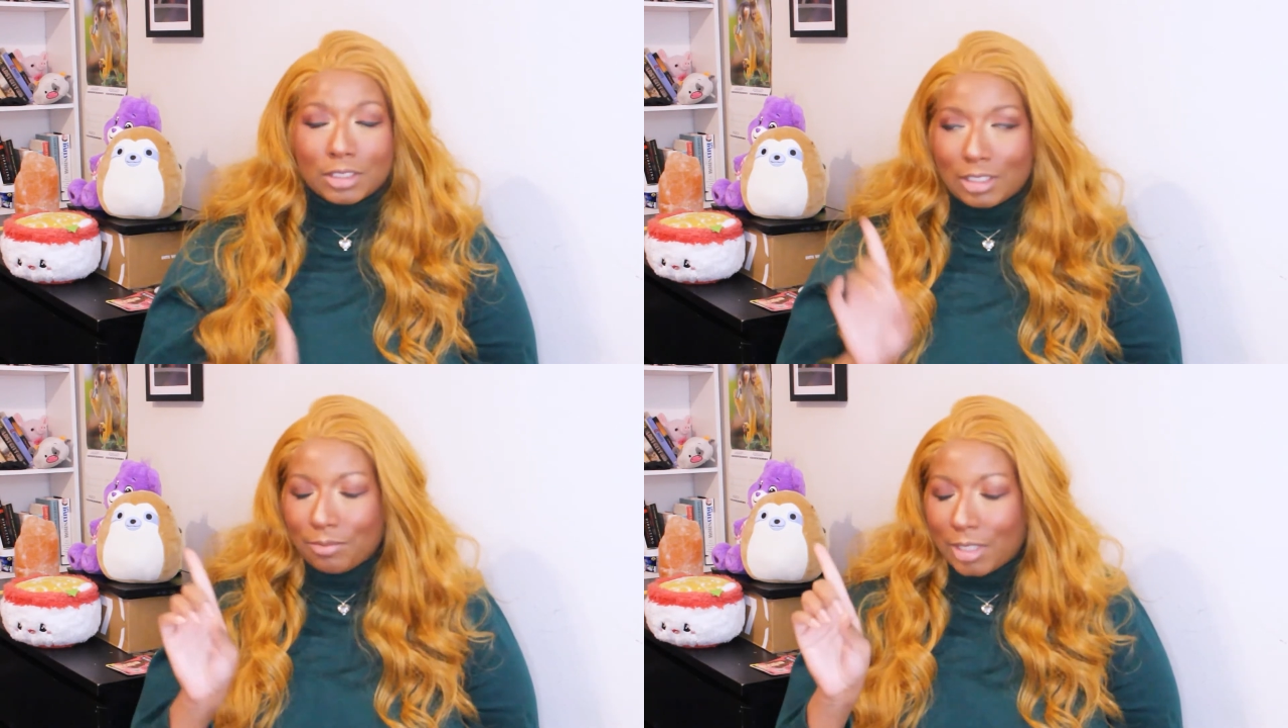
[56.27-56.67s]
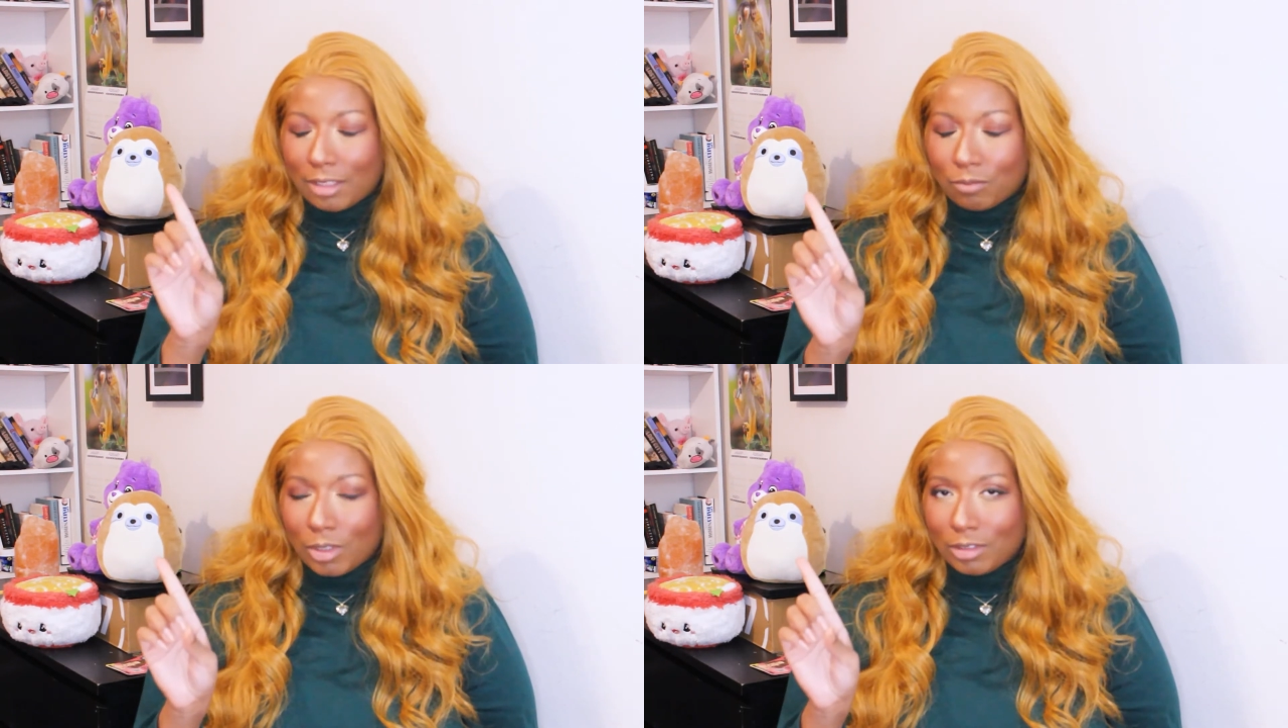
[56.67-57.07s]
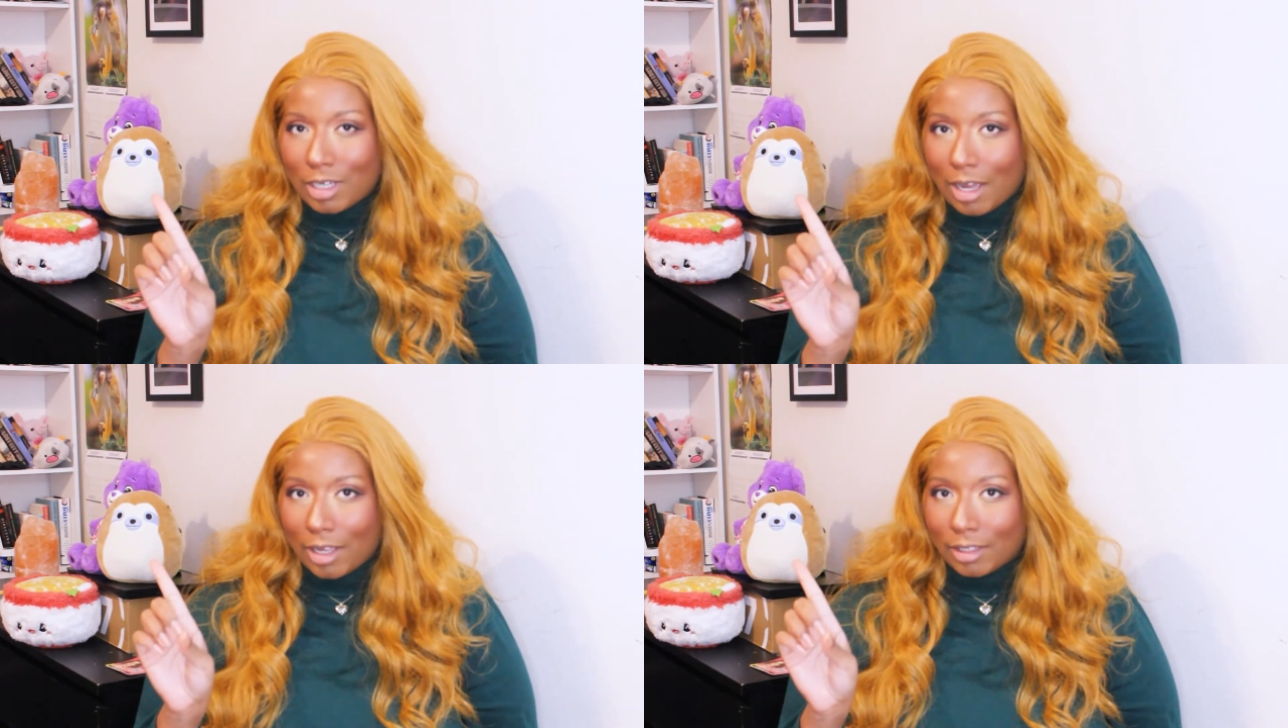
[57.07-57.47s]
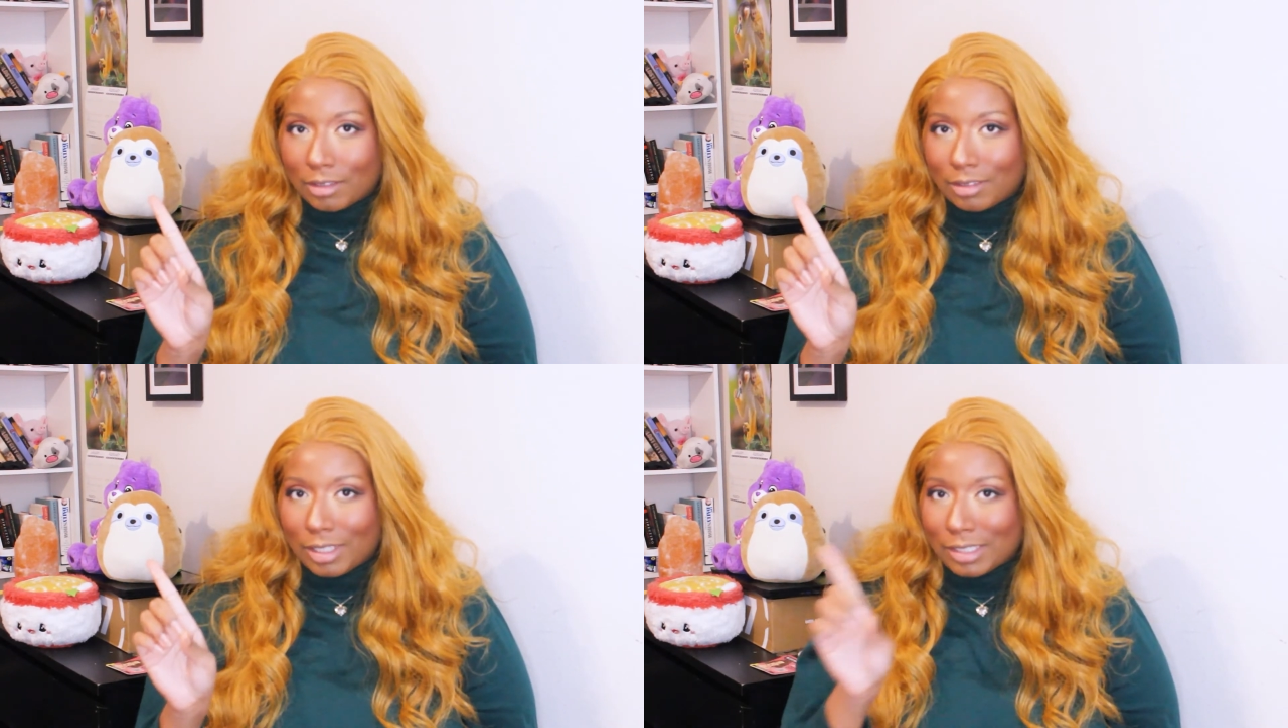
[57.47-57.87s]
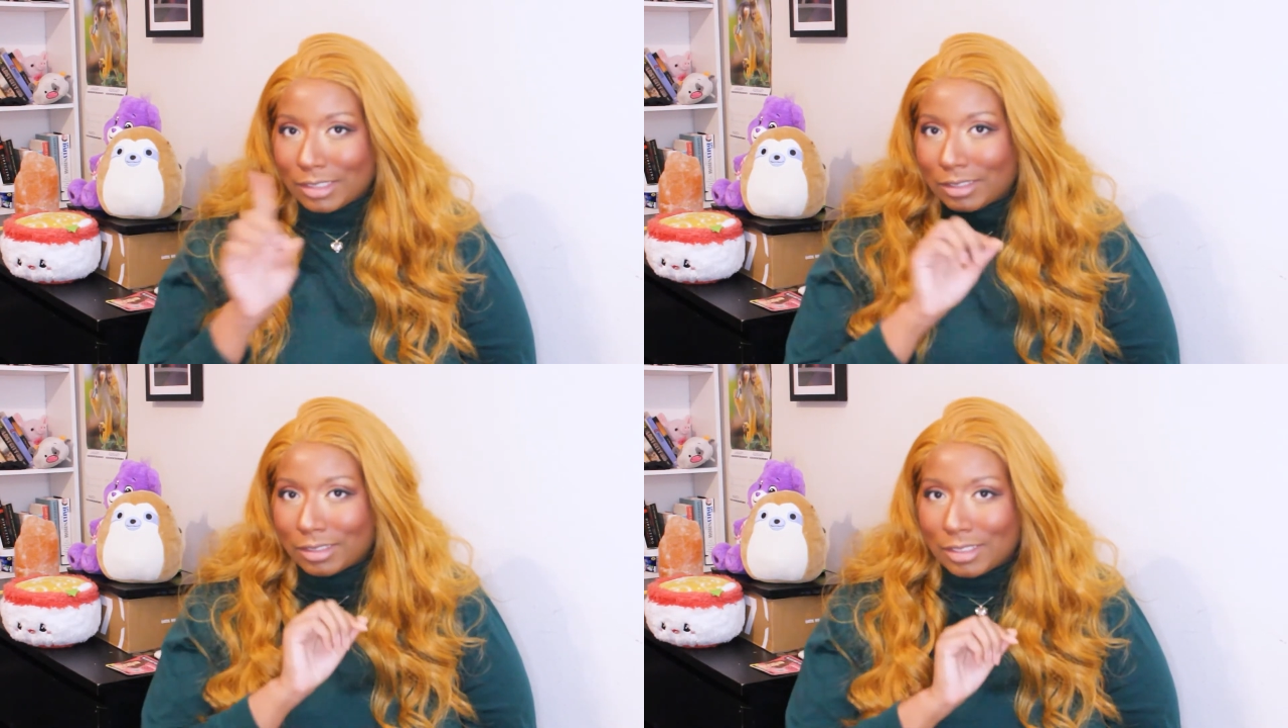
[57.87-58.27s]
except that one guy, that
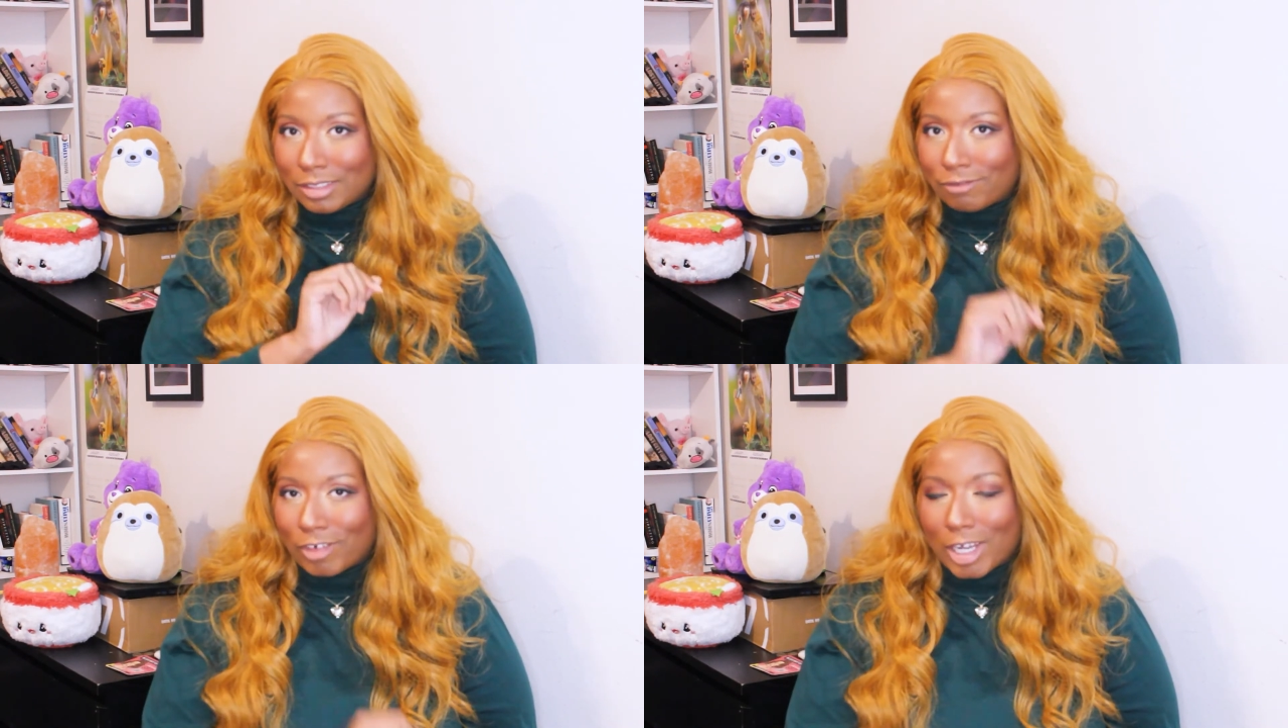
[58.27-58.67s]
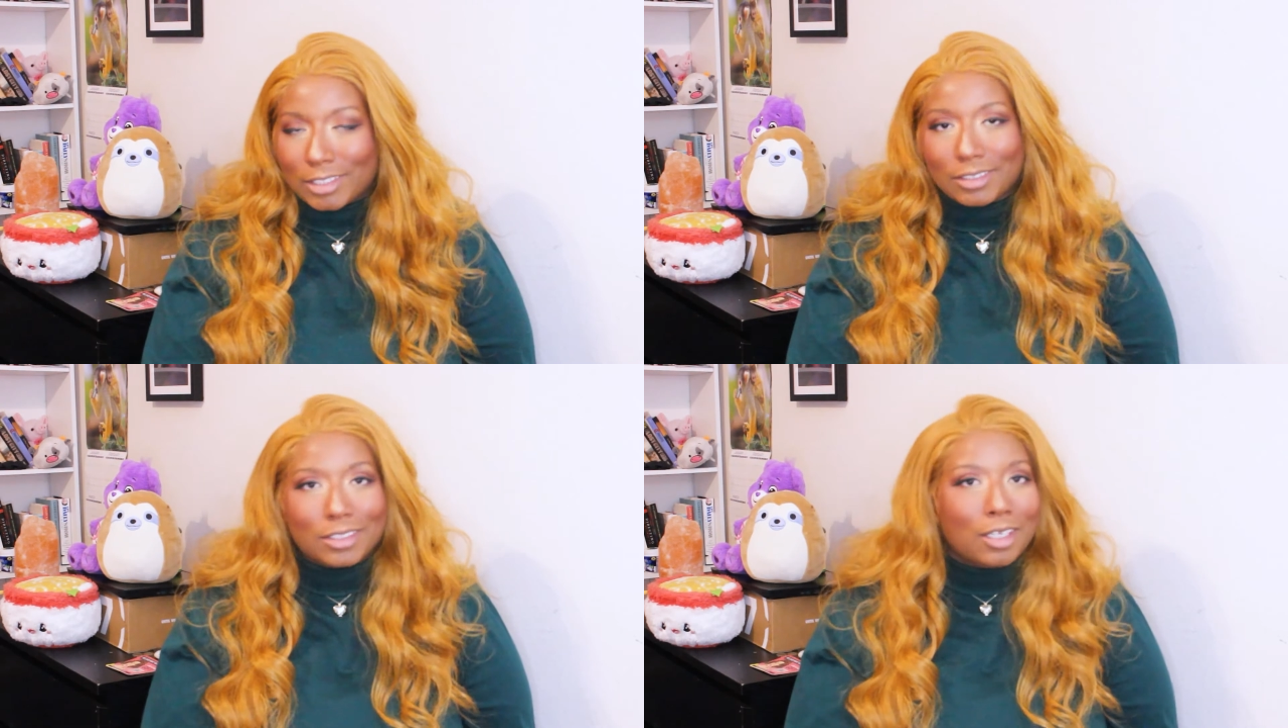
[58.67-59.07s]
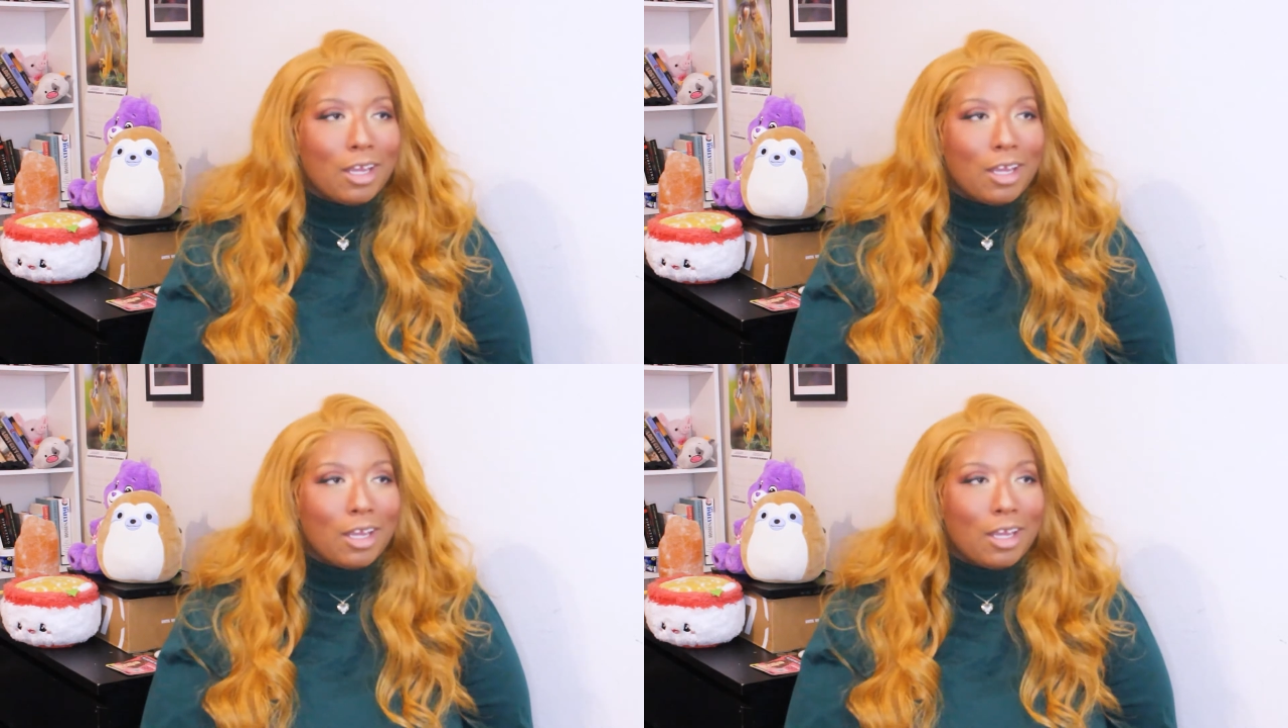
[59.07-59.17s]
his friend,